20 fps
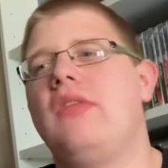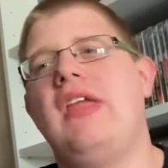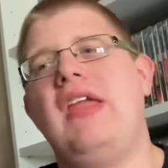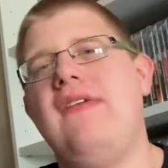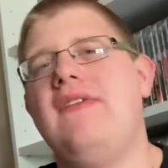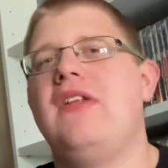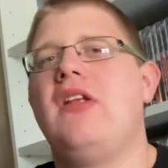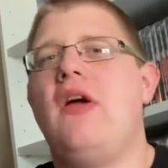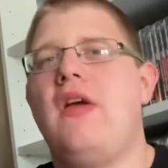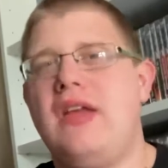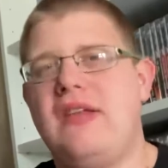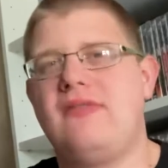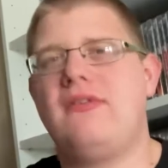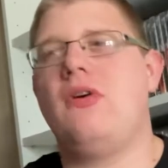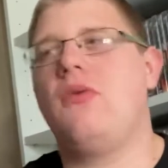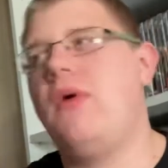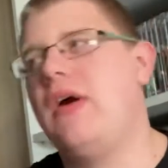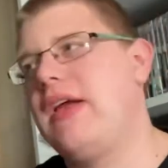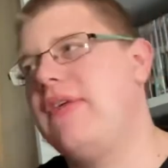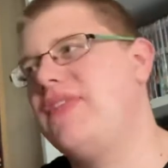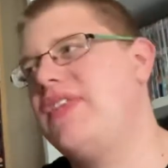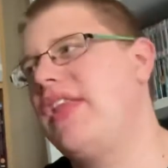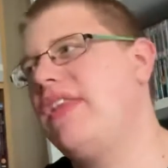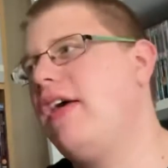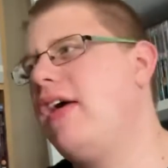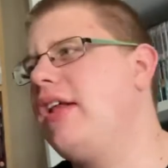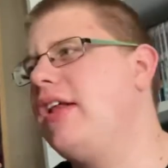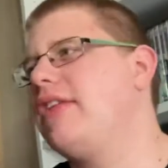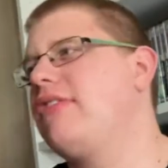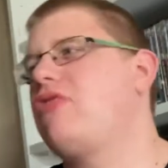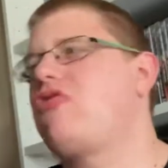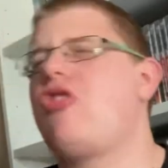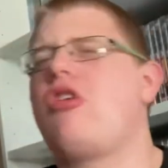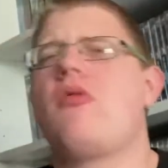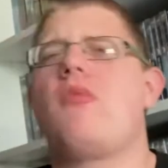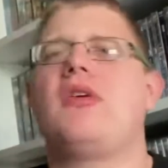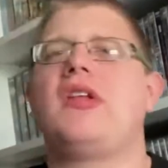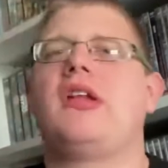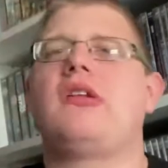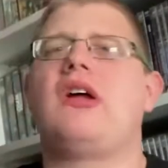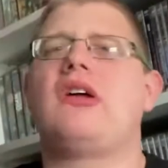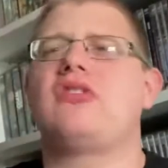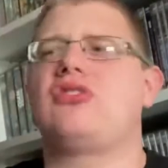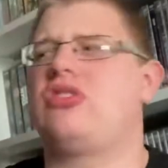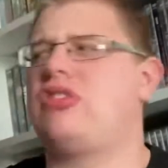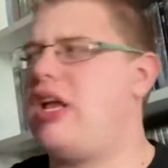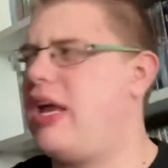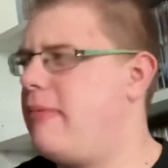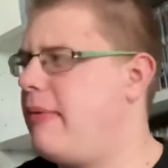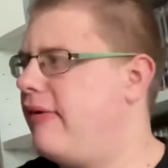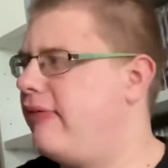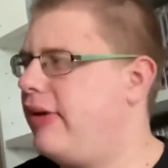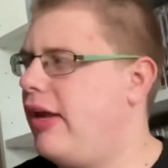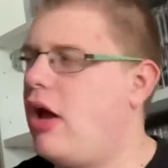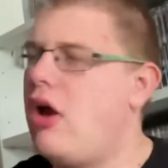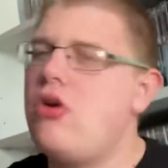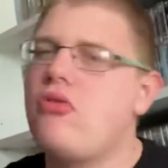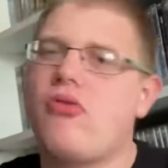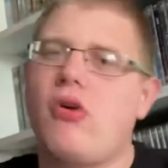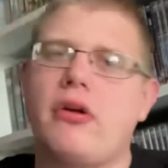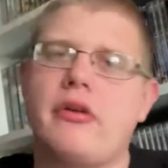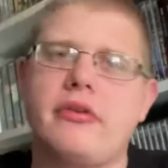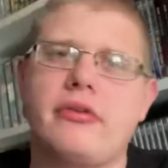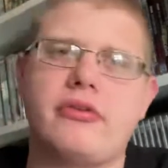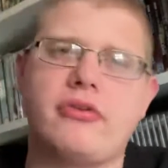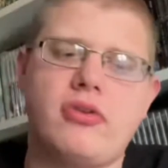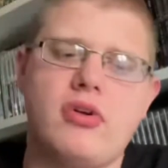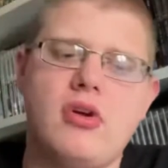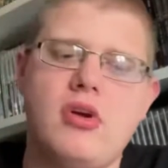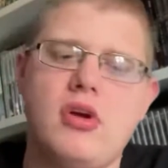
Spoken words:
Even though he's still working for the Daleks. I don't know why the Daleks just let him have the Ogrons.